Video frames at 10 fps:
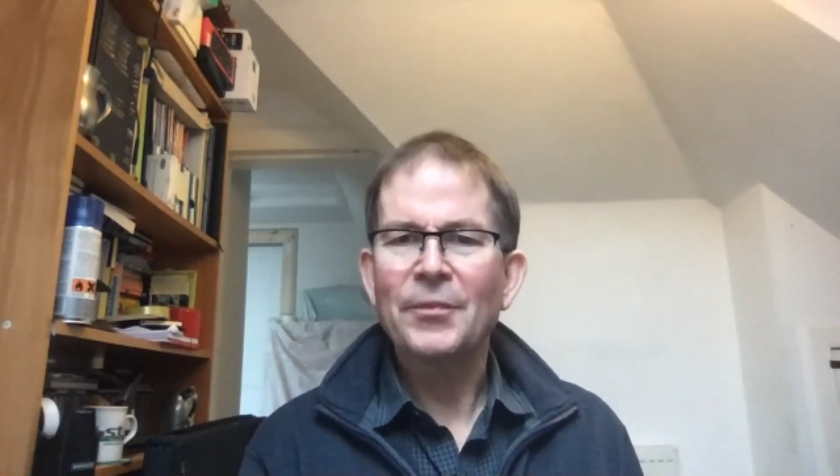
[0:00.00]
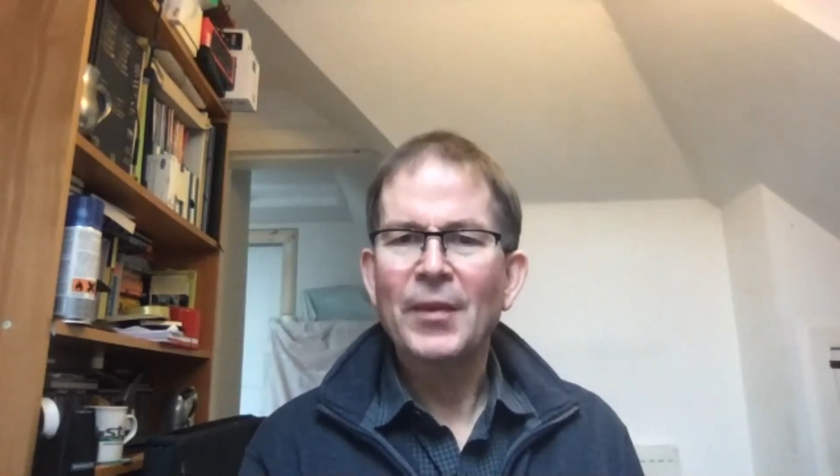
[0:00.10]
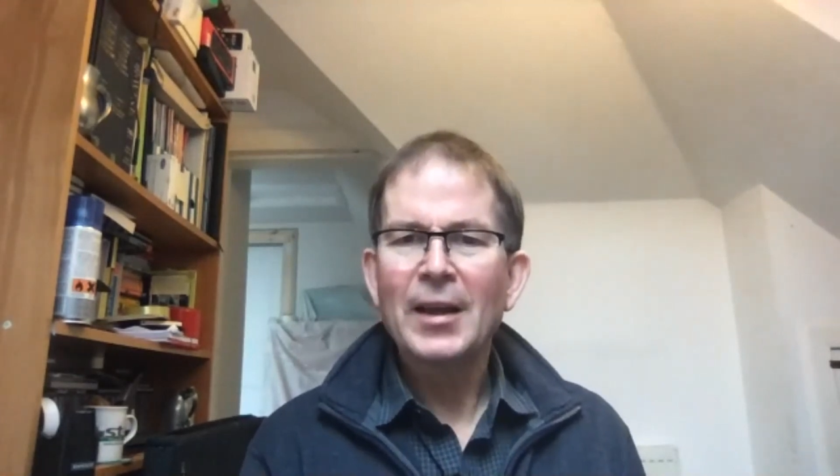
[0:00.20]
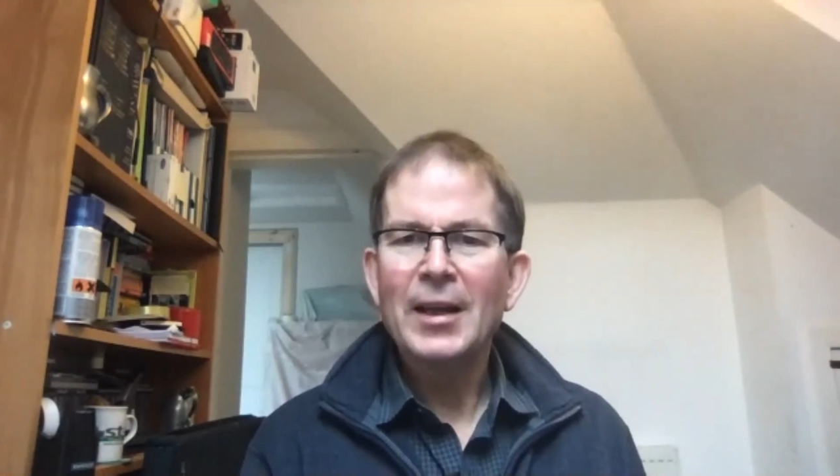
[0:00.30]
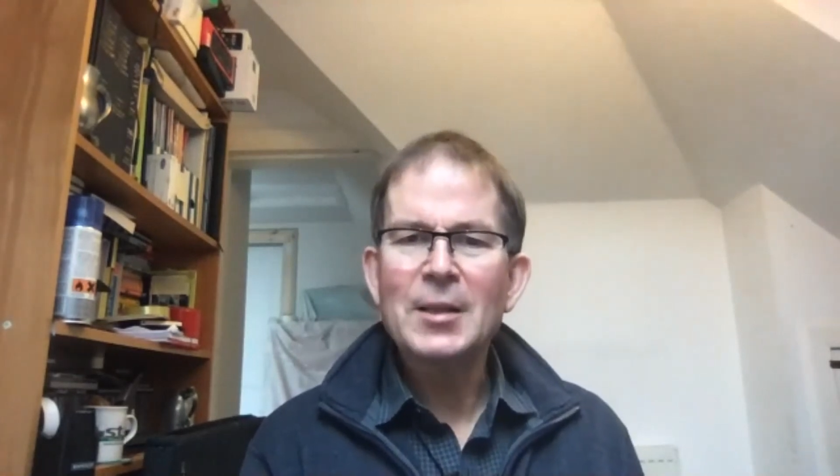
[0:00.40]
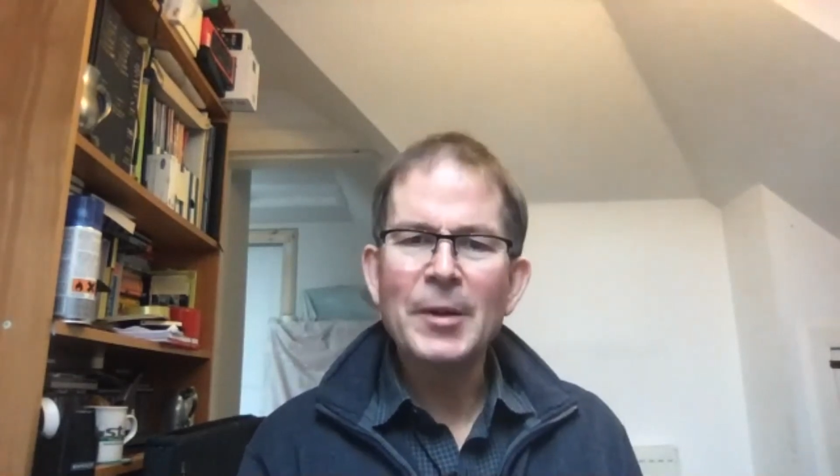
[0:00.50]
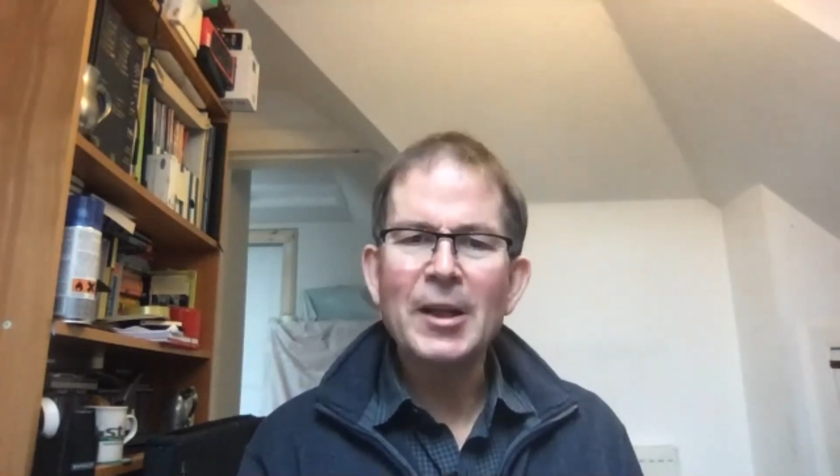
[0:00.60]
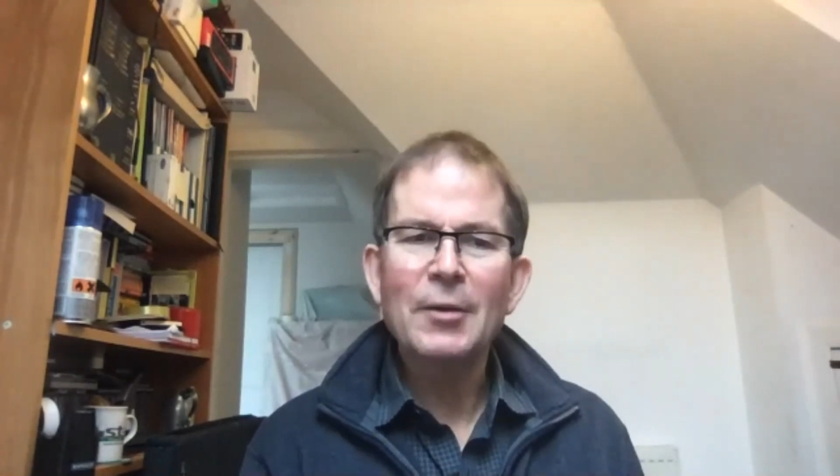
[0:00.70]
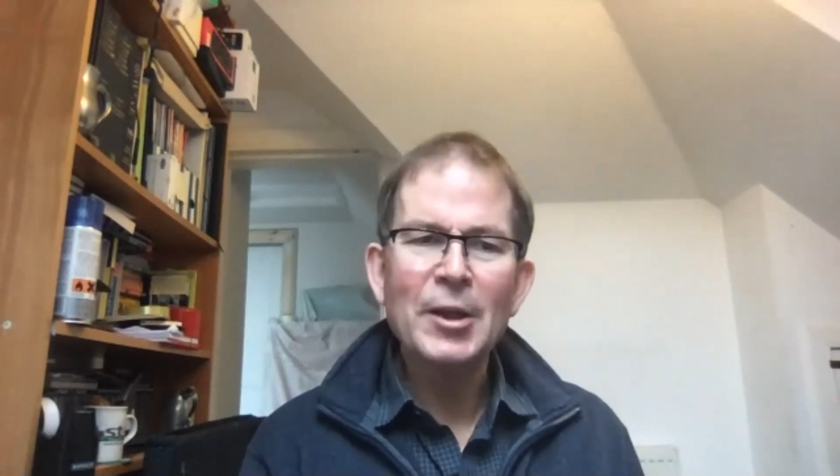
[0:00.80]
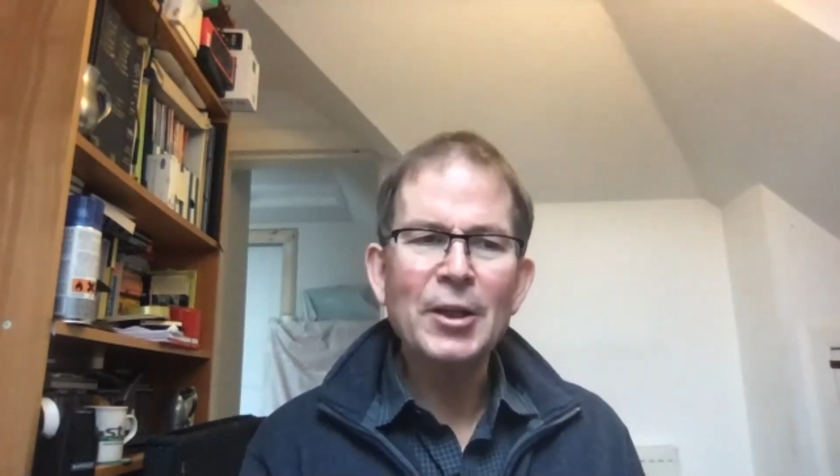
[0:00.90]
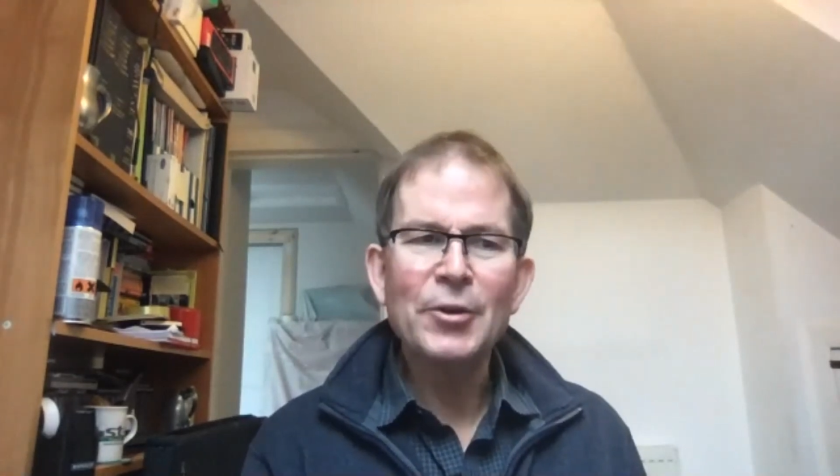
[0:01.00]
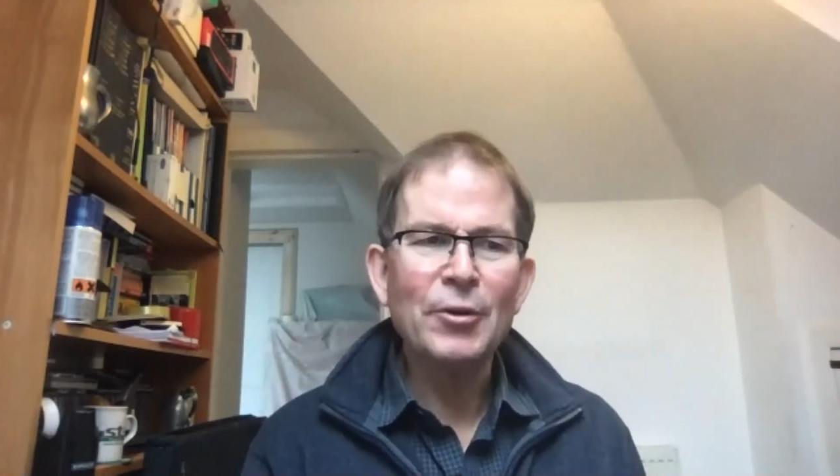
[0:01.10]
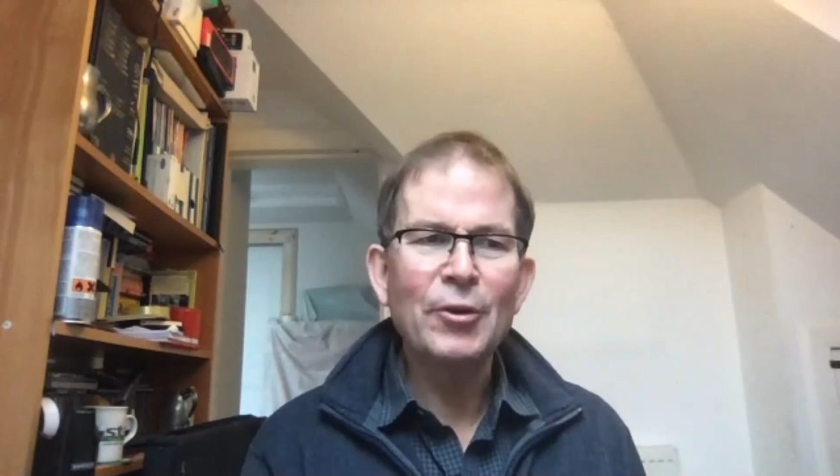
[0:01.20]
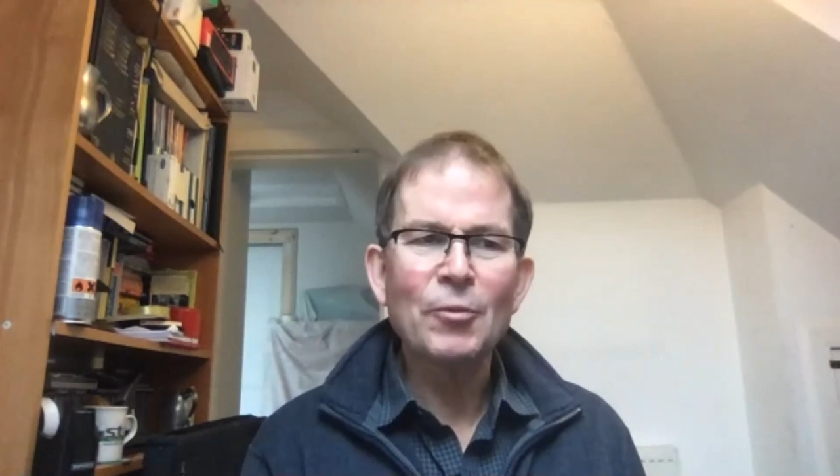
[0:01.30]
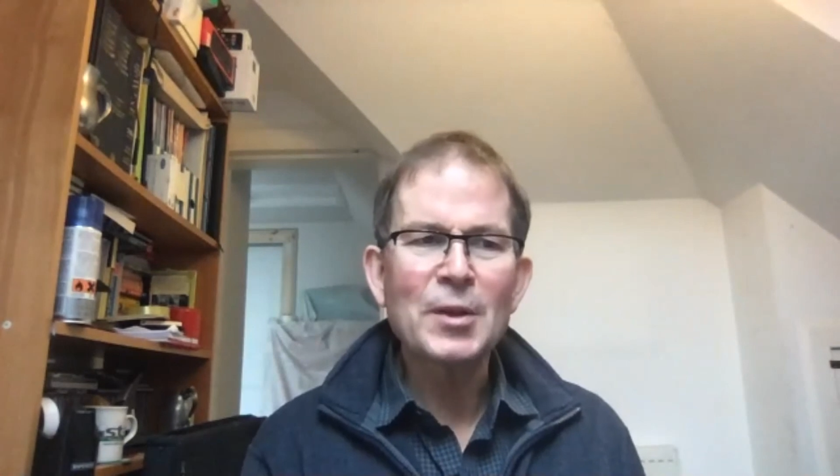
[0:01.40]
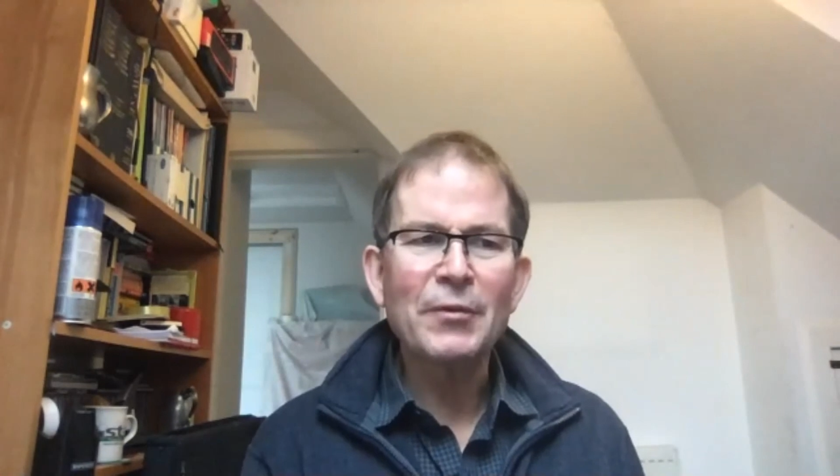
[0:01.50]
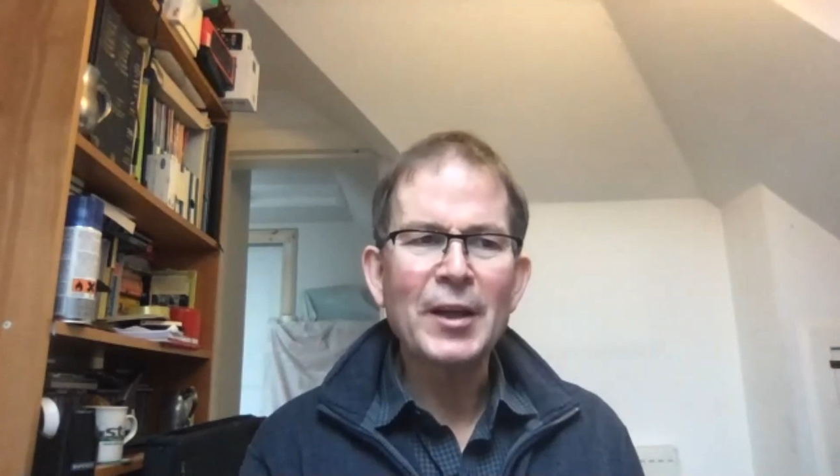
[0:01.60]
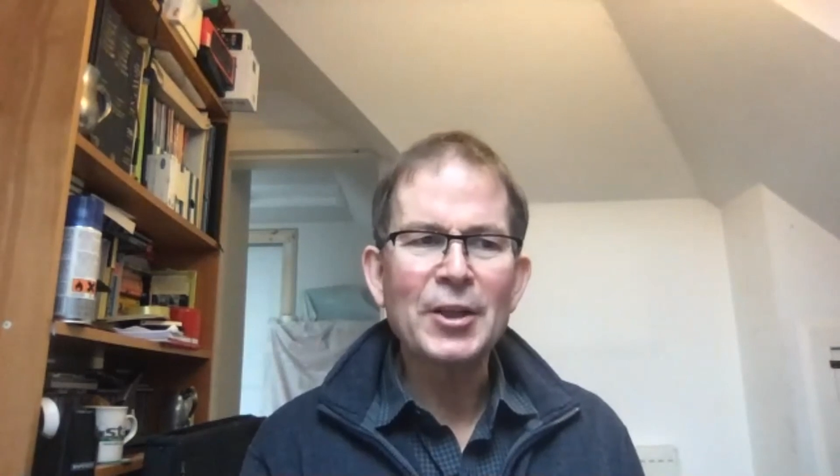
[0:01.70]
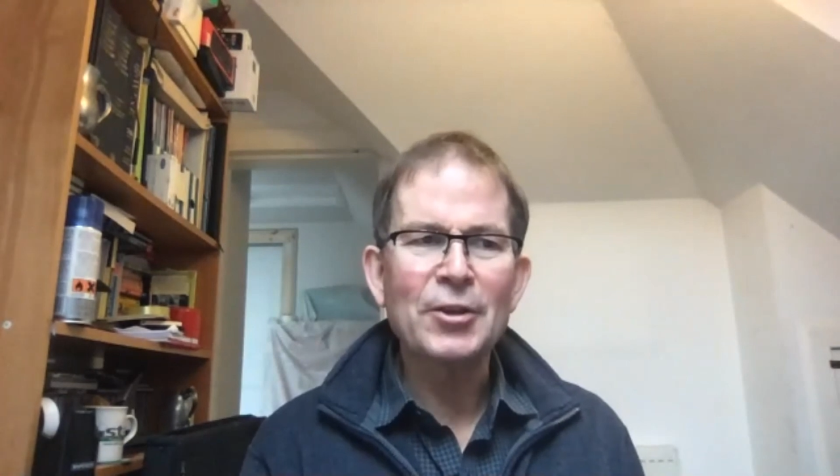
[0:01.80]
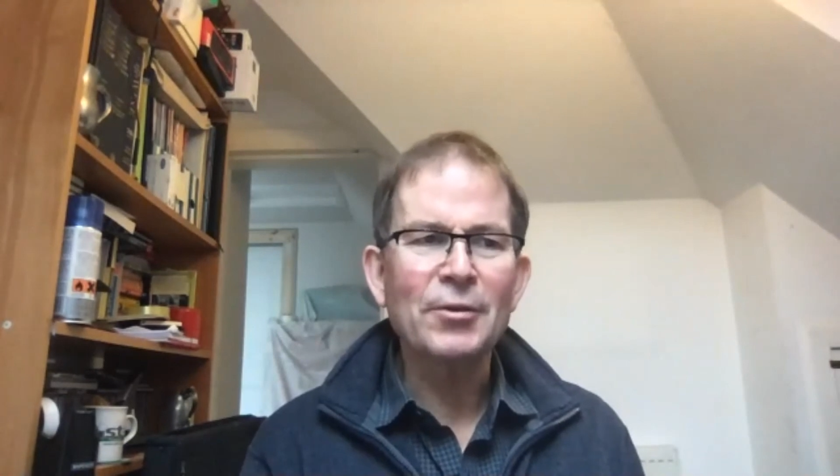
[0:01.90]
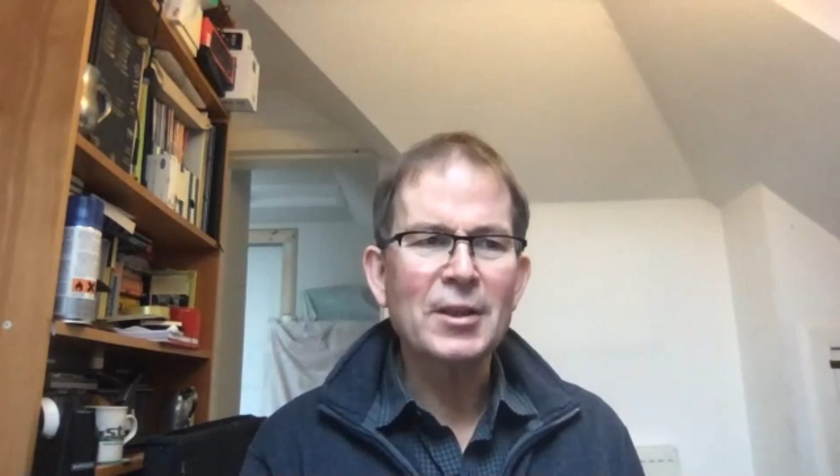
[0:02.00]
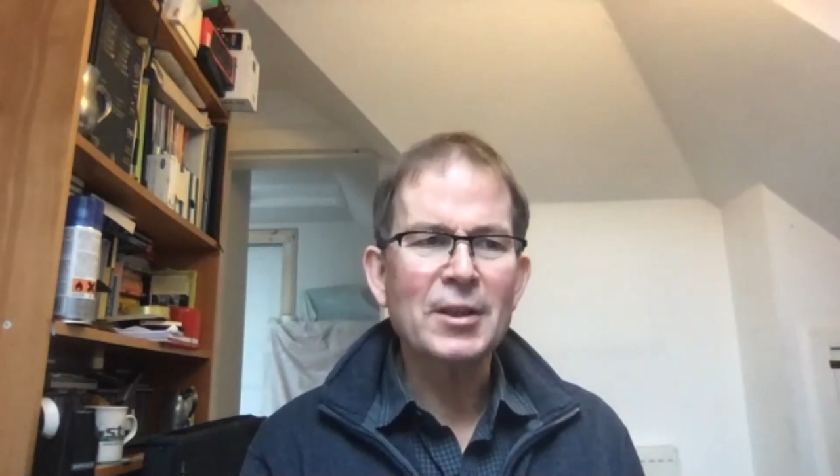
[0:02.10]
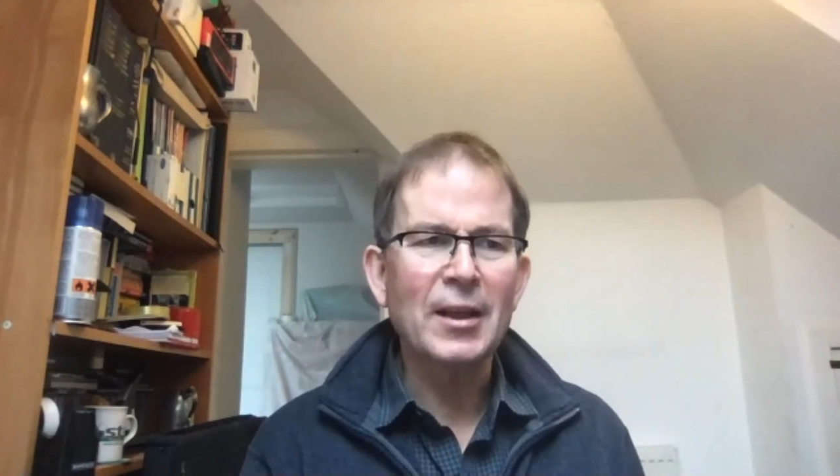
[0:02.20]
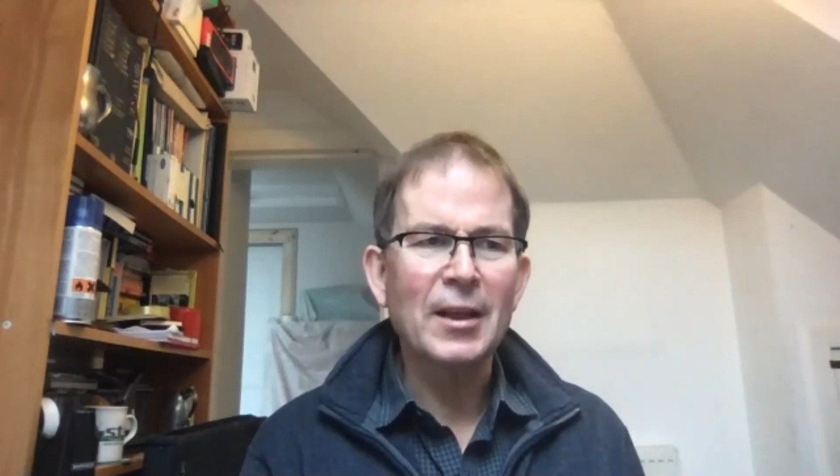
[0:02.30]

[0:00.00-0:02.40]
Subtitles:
It's a bit like when you do an observational study